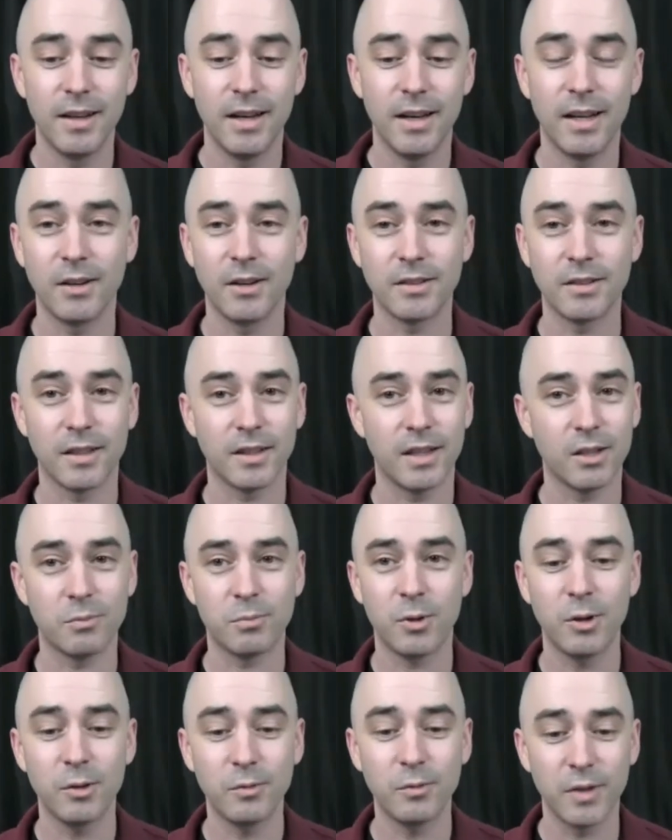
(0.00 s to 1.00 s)
And I was like, that's
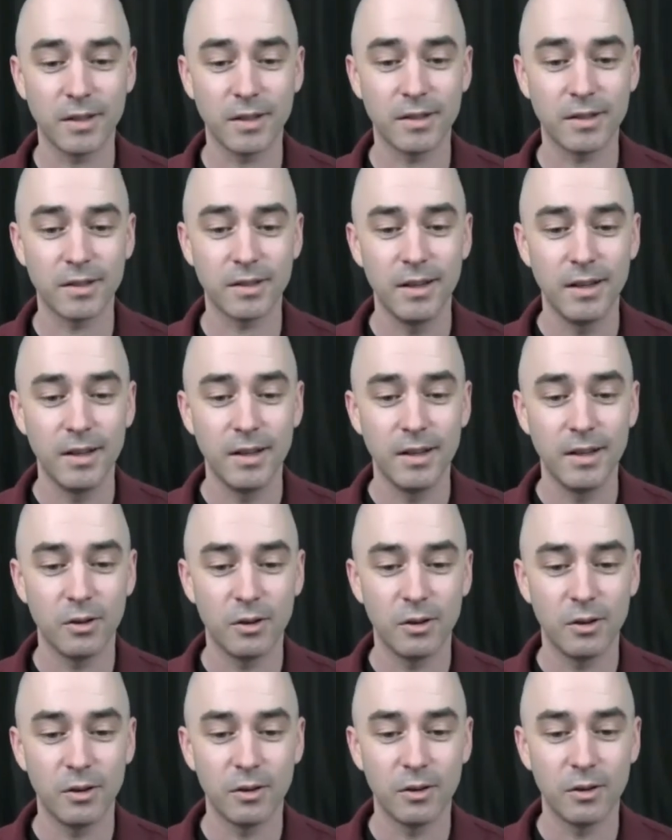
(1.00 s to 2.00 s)
perfect.
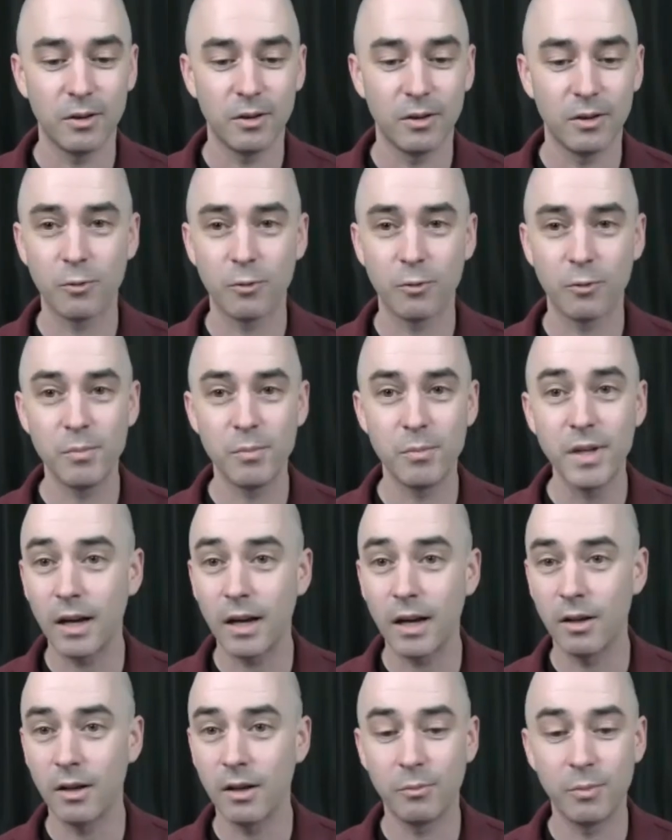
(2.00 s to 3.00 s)
So, because I know for me,
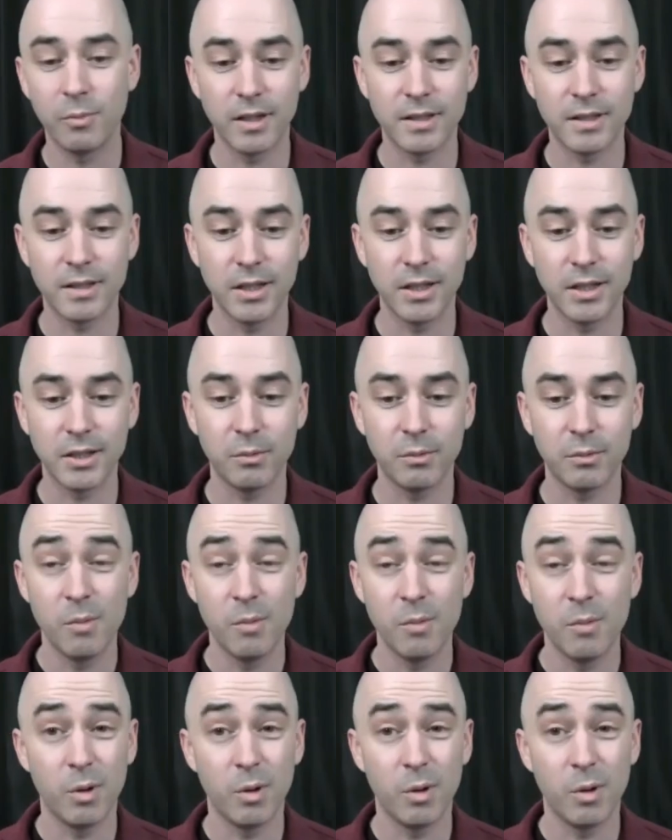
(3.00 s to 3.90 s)
I love meditation,